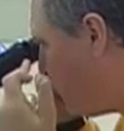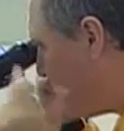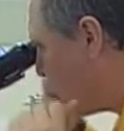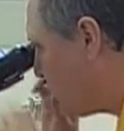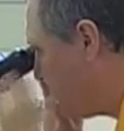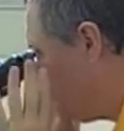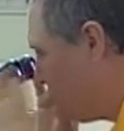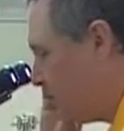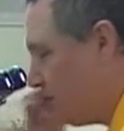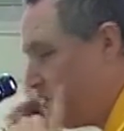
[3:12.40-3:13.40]
for
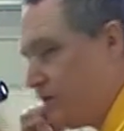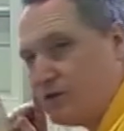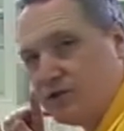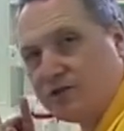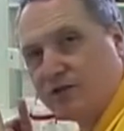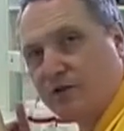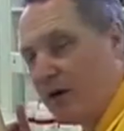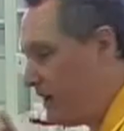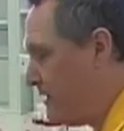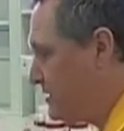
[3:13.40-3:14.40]
the differences in your
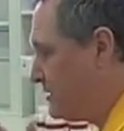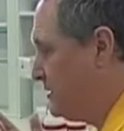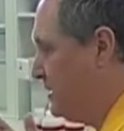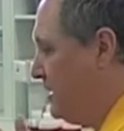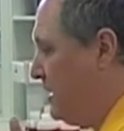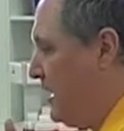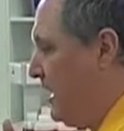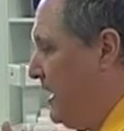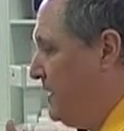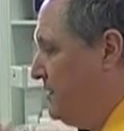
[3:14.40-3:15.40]
eyes
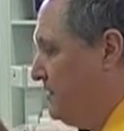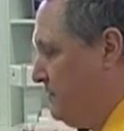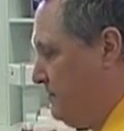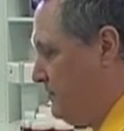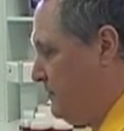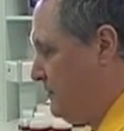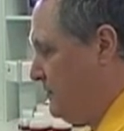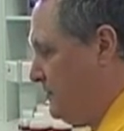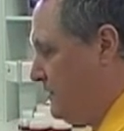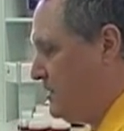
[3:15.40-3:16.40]
and
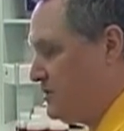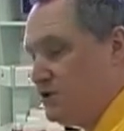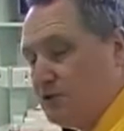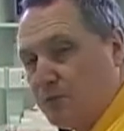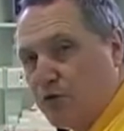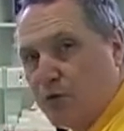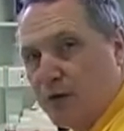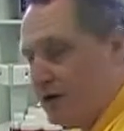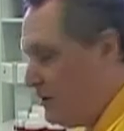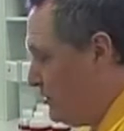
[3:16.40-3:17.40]
the distance
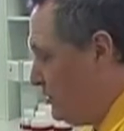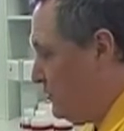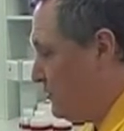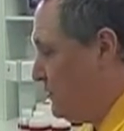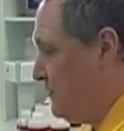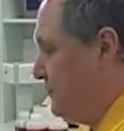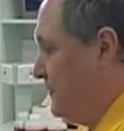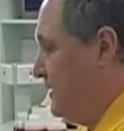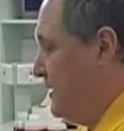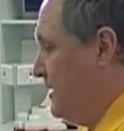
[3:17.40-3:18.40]
between your
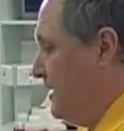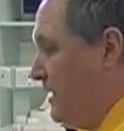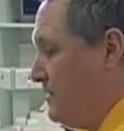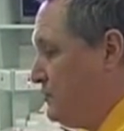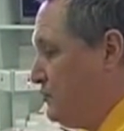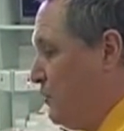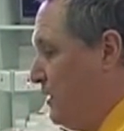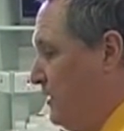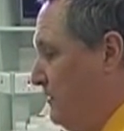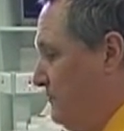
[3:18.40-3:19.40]
uh, eyes as
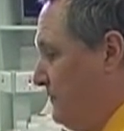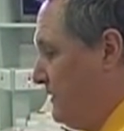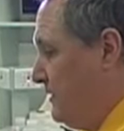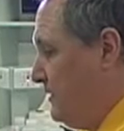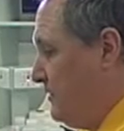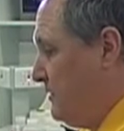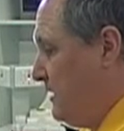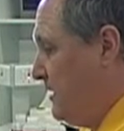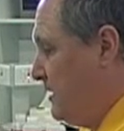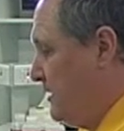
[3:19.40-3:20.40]
well.
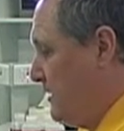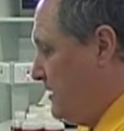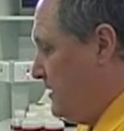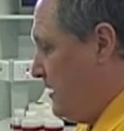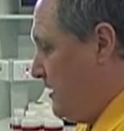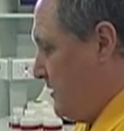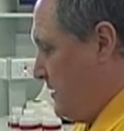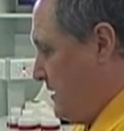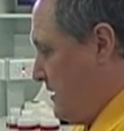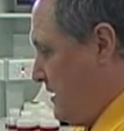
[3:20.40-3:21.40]
Okay?
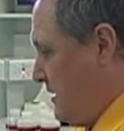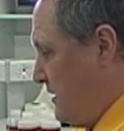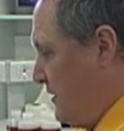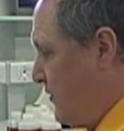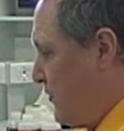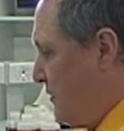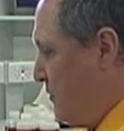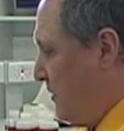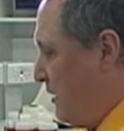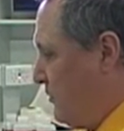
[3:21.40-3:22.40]
Now, another thing
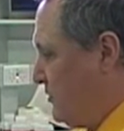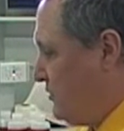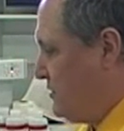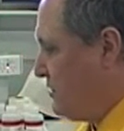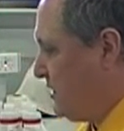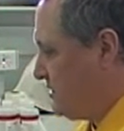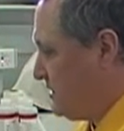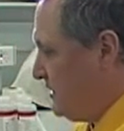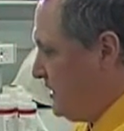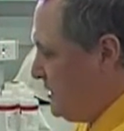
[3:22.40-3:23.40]
you might want to
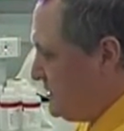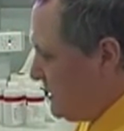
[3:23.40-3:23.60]
adjust is